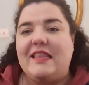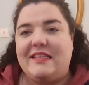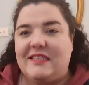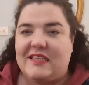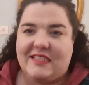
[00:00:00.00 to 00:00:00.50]

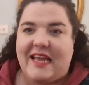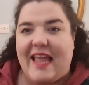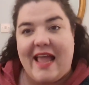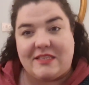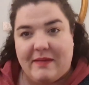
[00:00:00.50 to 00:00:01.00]
this is going to
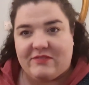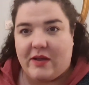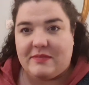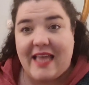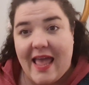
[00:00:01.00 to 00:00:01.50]
take X amount of
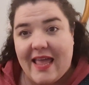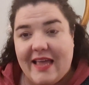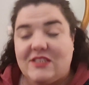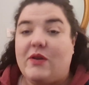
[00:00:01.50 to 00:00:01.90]
time to get here,